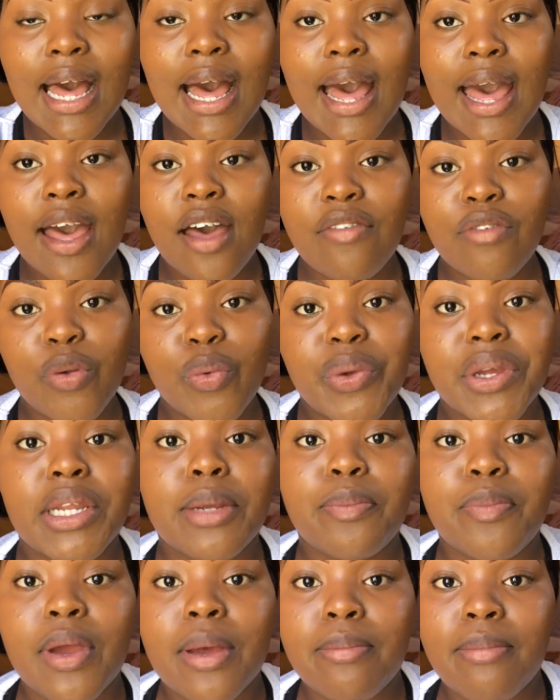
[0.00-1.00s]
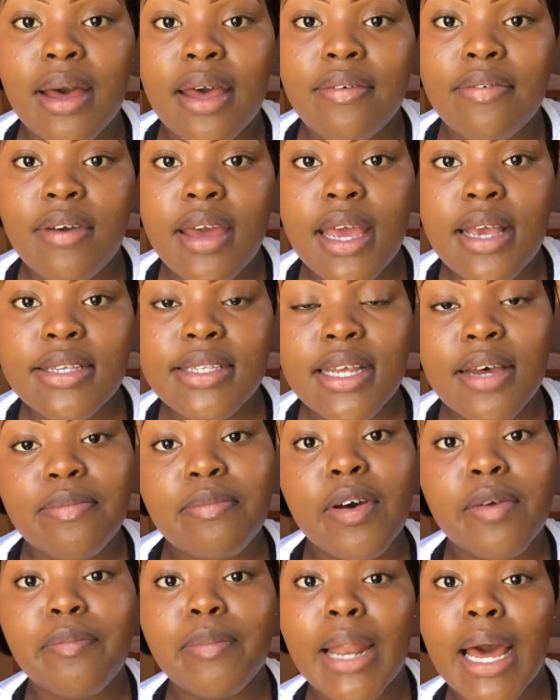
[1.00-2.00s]
I have already prepped my face,
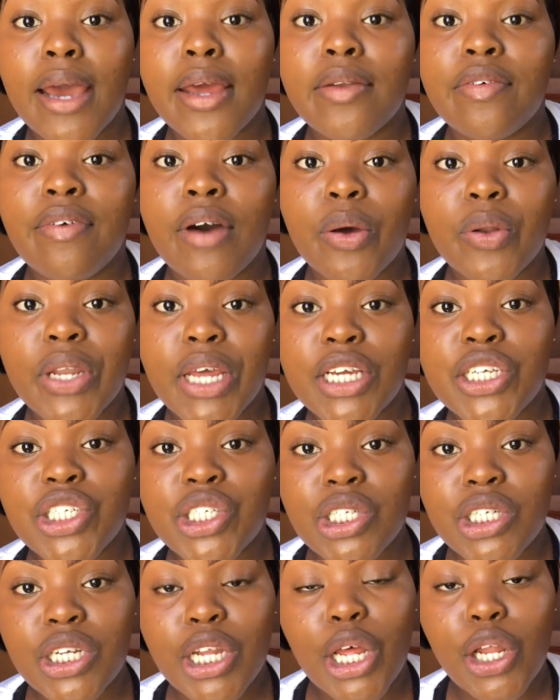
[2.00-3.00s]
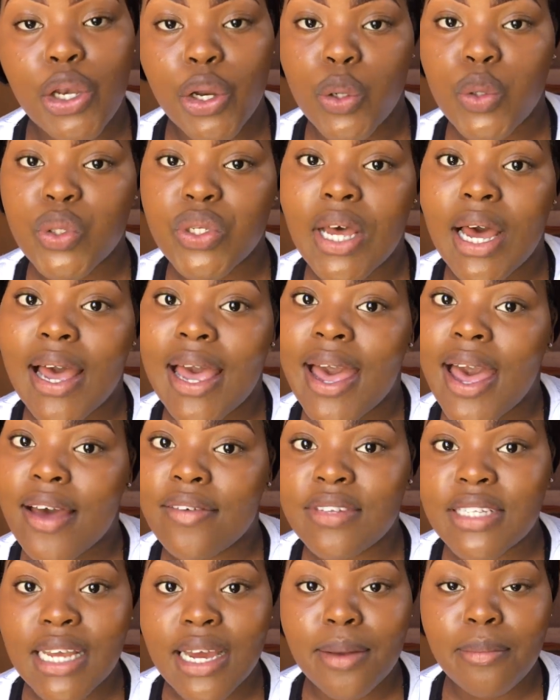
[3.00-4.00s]
I've applied foundation, and also I
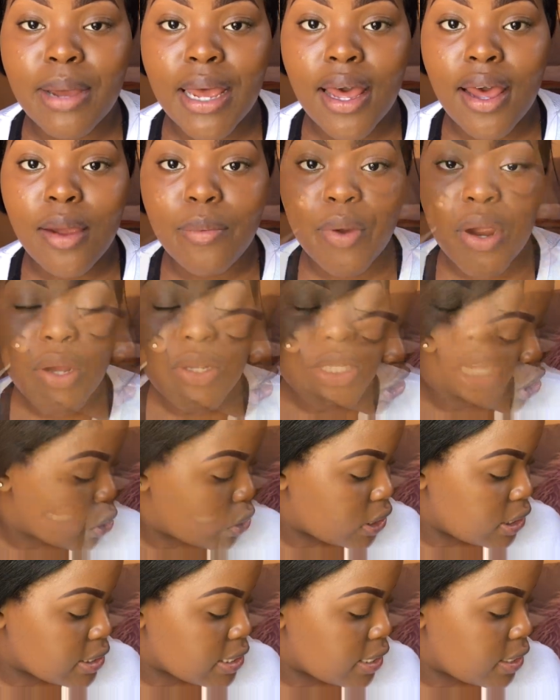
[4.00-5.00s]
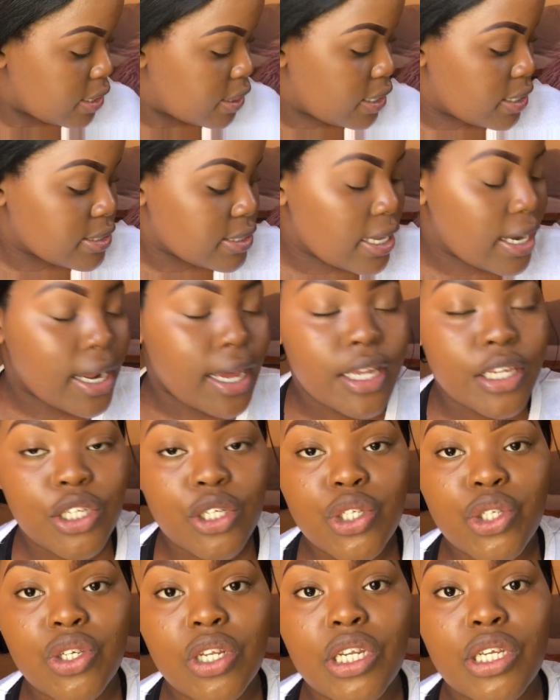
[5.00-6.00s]
have done my eyebrows. So these are the things that I
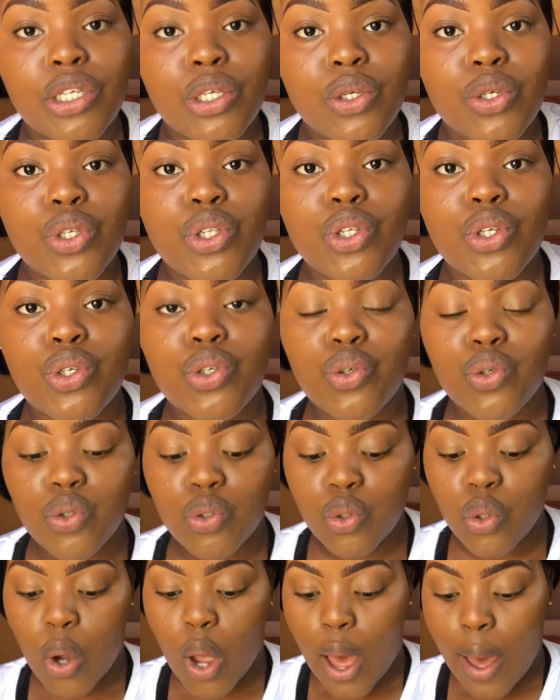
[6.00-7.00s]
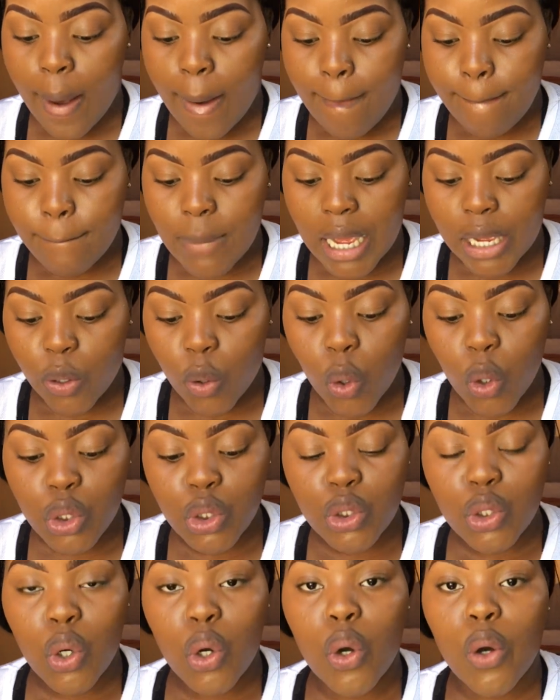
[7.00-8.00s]
usually use to do my
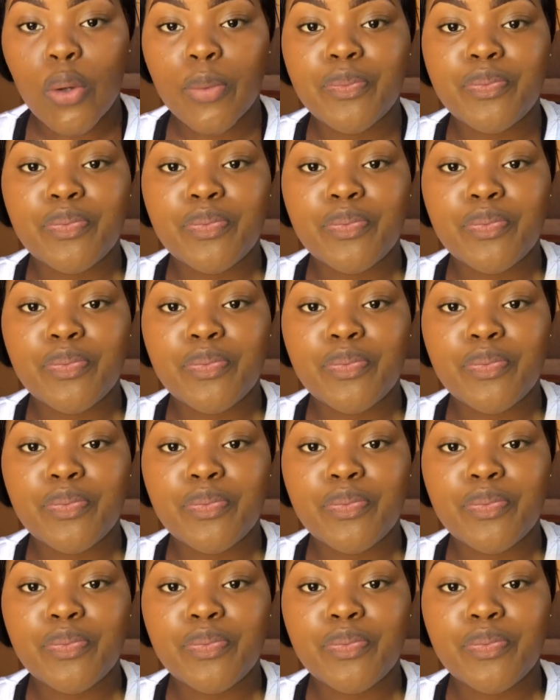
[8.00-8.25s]
contour.